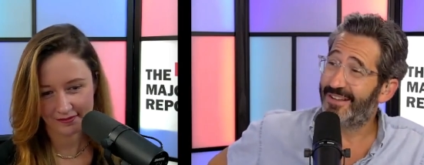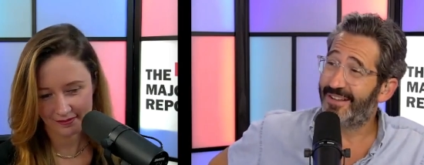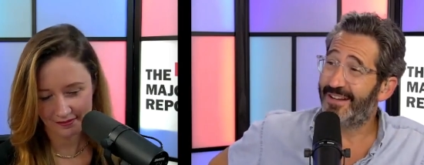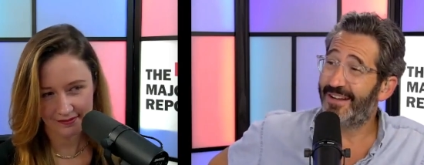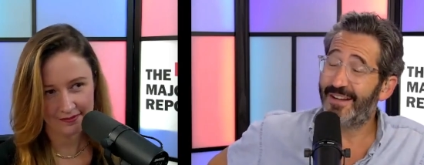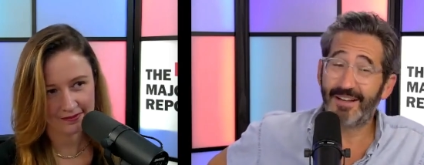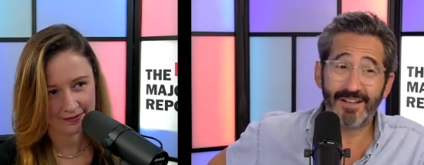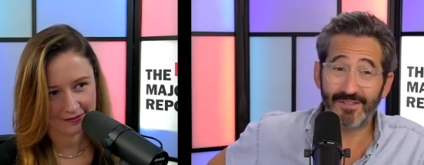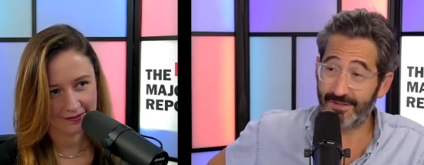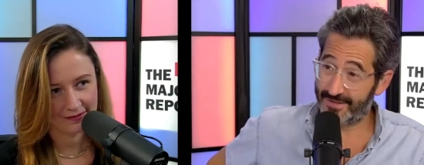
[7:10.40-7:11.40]

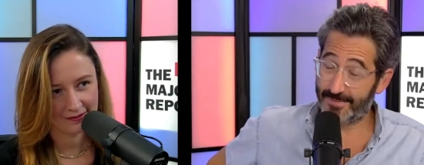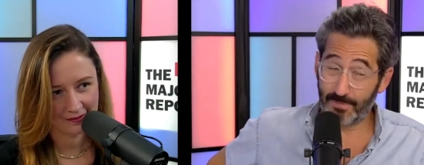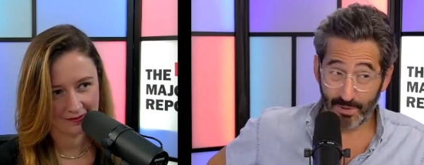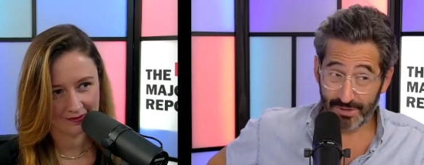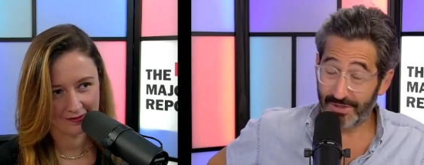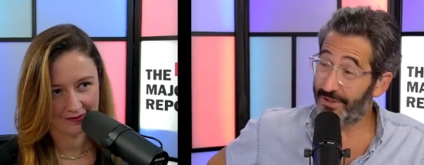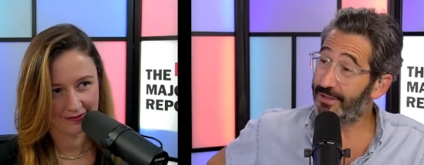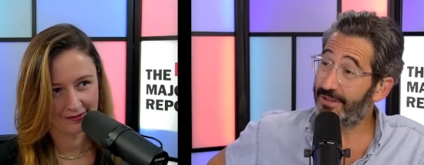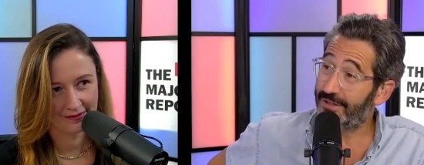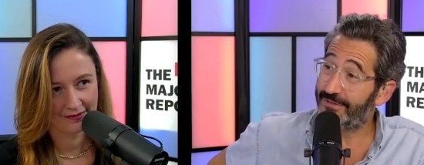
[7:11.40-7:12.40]
Speaker 1: because uh, it's personal
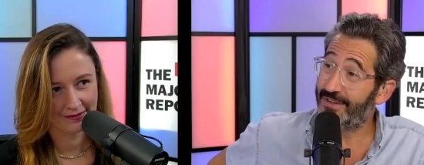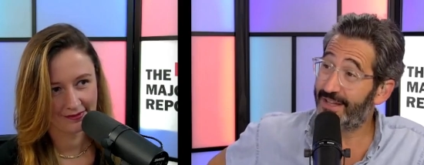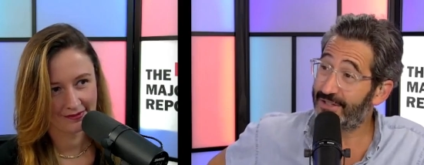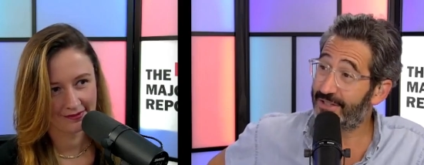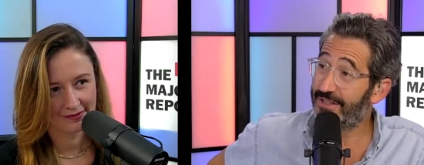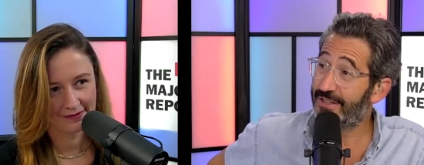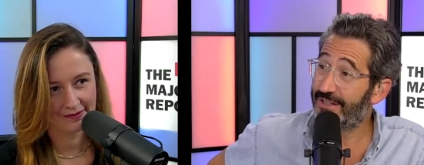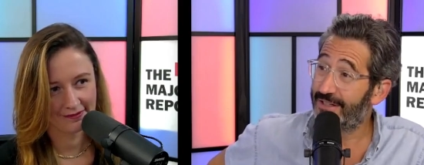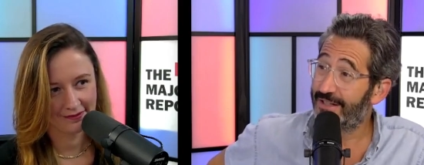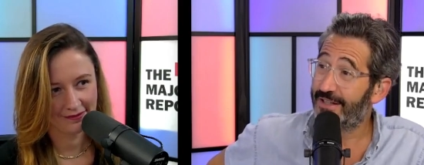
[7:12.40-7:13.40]
of nature.
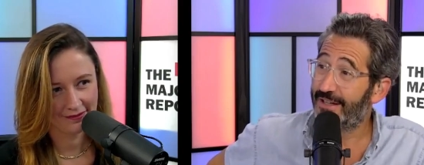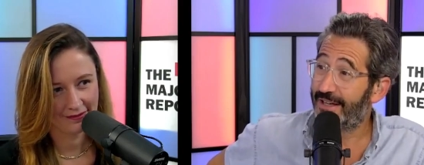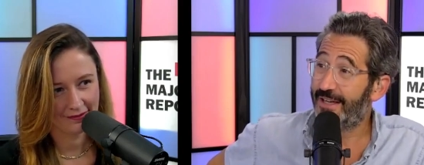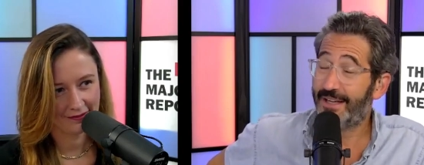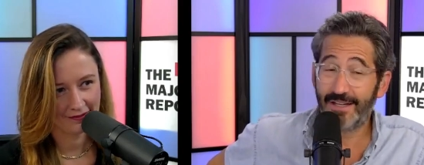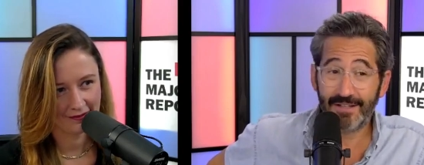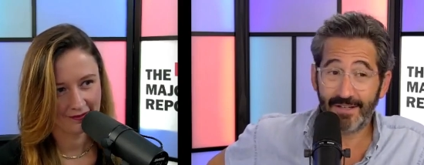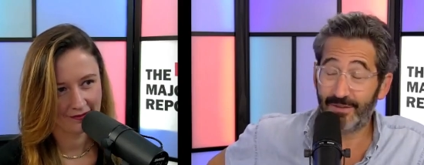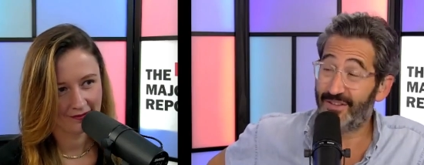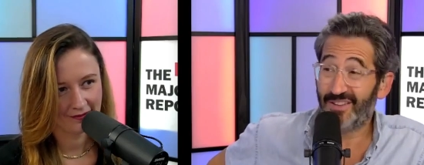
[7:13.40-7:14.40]
Mm. And I
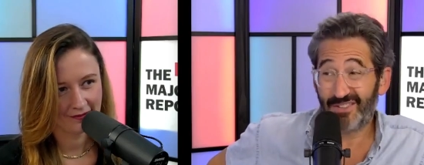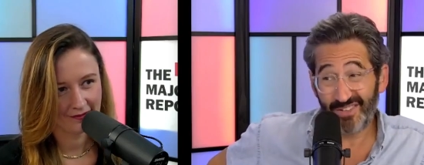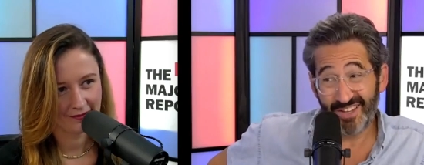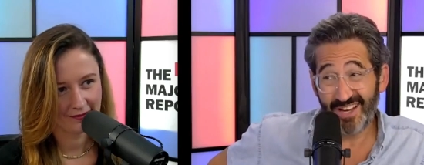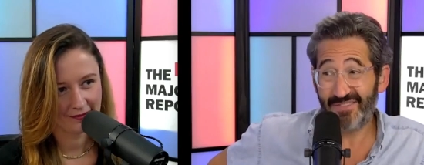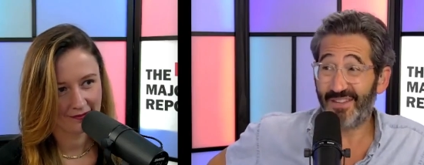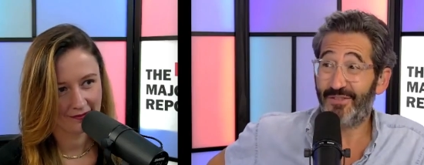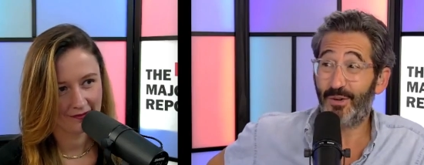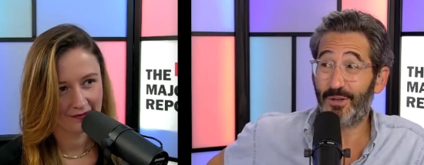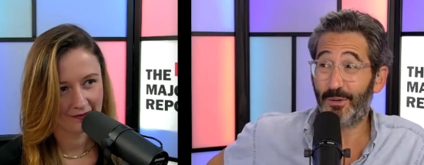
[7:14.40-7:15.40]
would say, like, so you got to have that
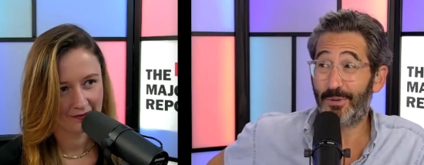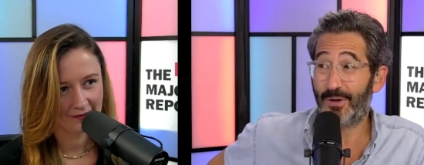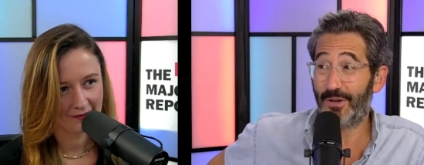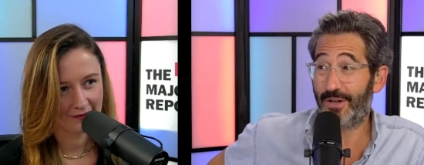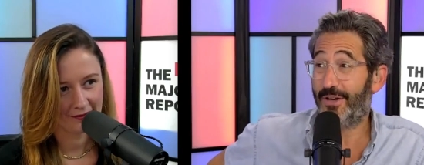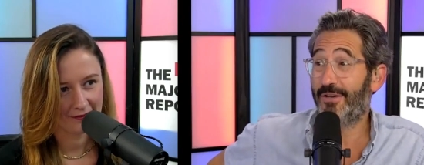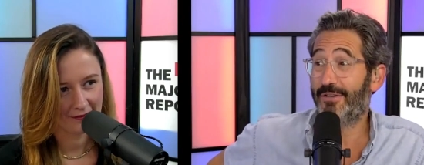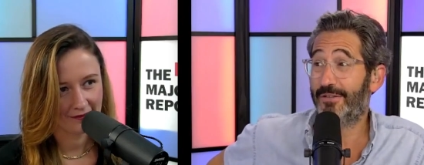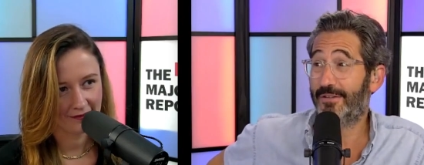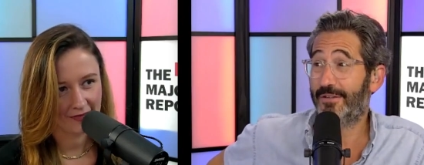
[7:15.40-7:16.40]
vote a little bit earlier.
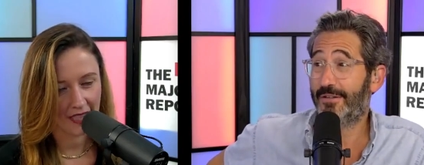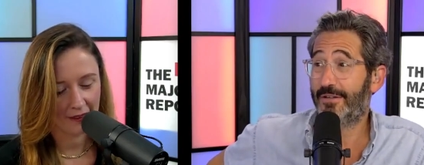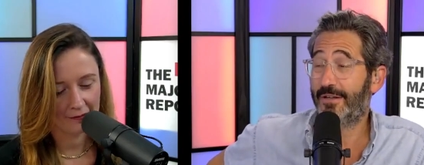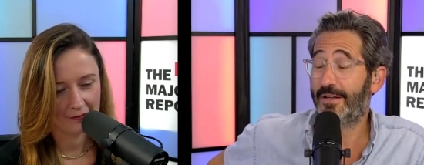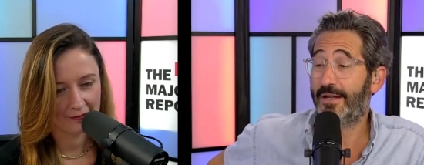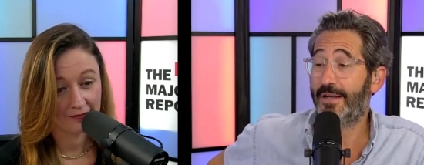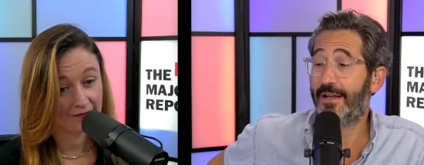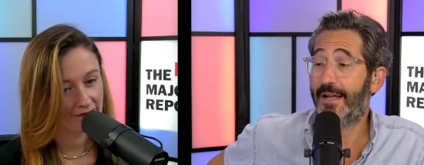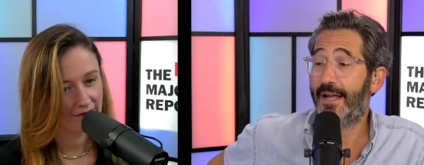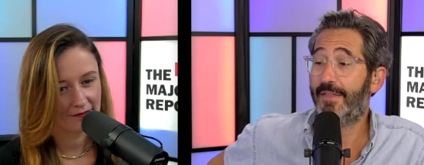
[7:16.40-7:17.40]
Speaker 2: Yeah.
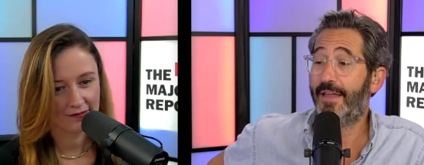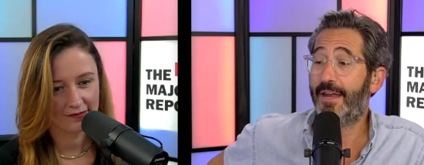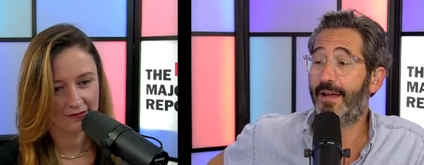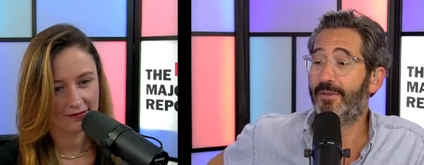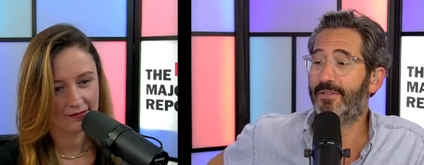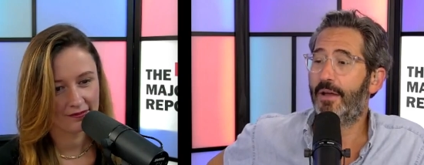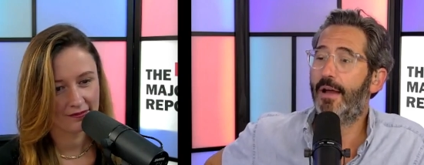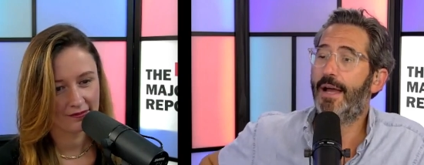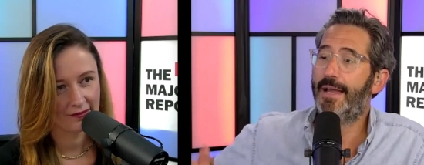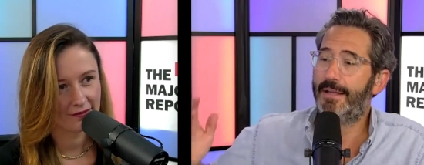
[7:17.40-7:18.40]
Speaker 1: And then I would say,
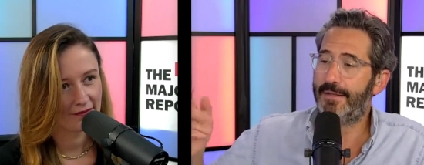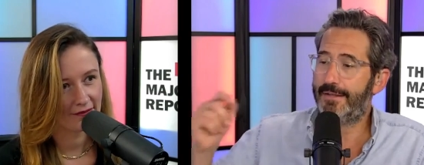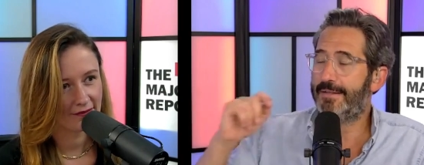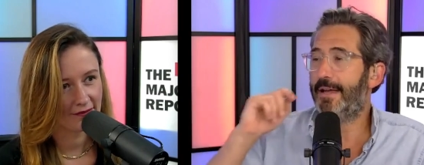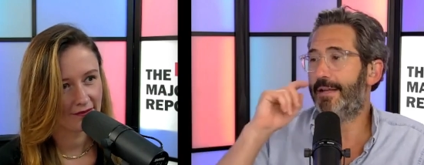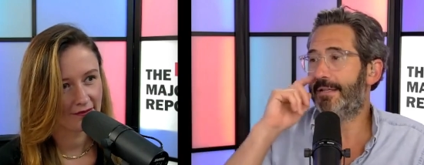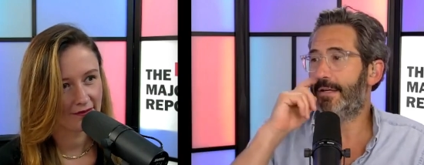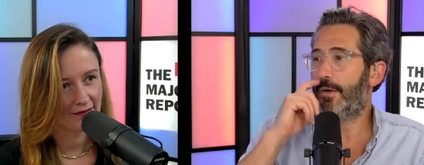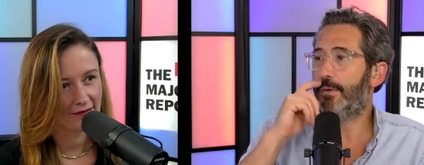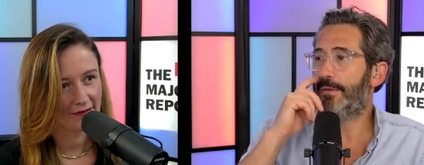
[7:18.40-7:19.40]
I decided to
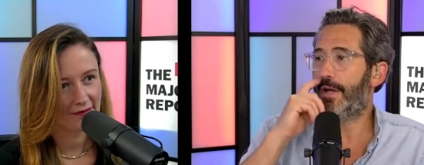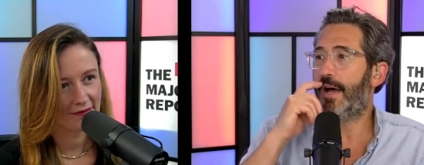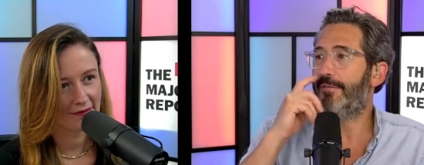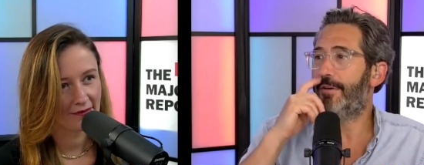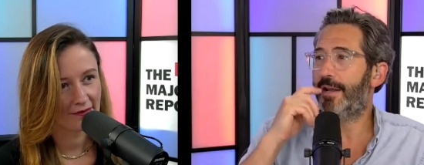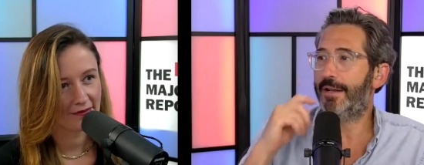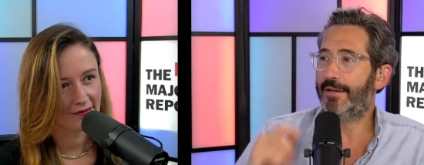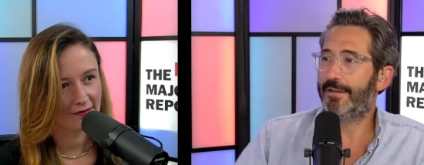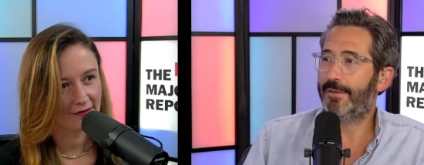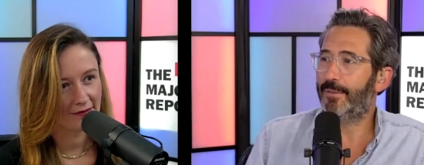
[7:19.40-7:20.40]
hold off on it.
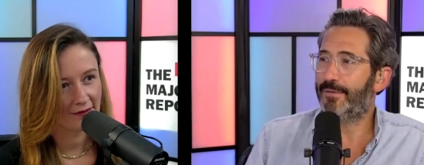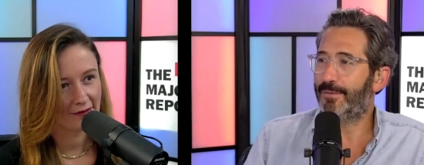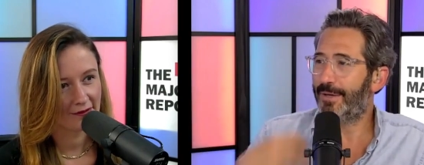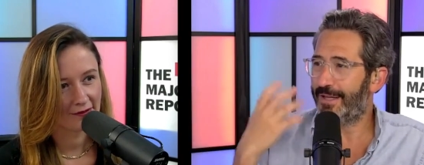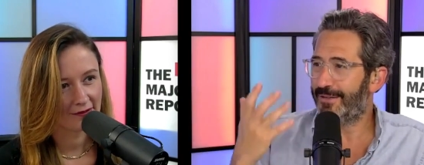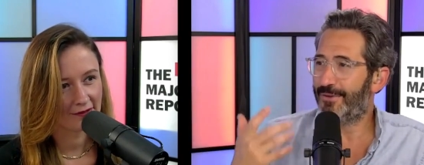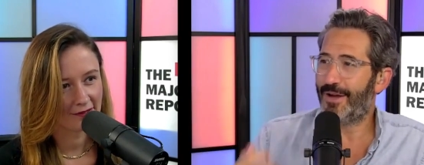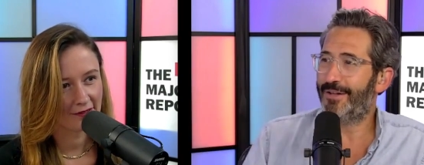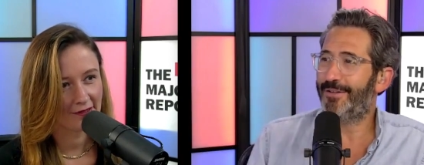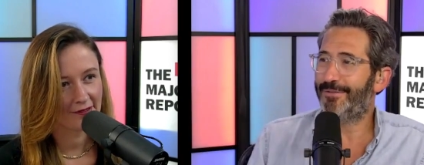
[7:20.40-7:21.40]
It was
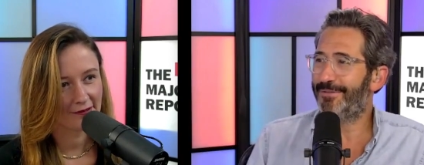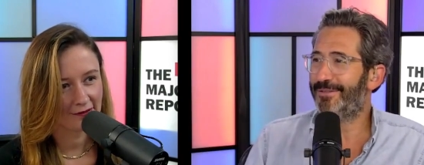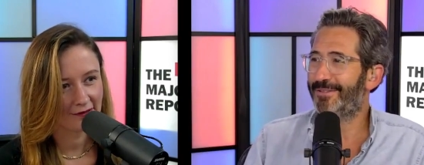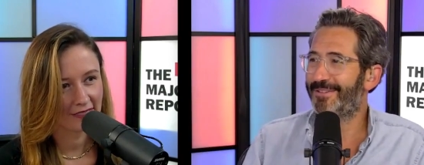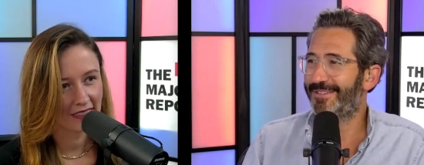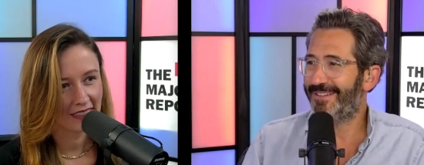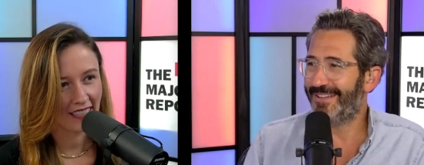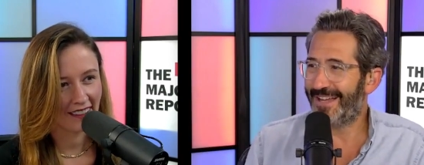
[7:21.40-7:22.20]
reconstructive
Speaker 2: yeah.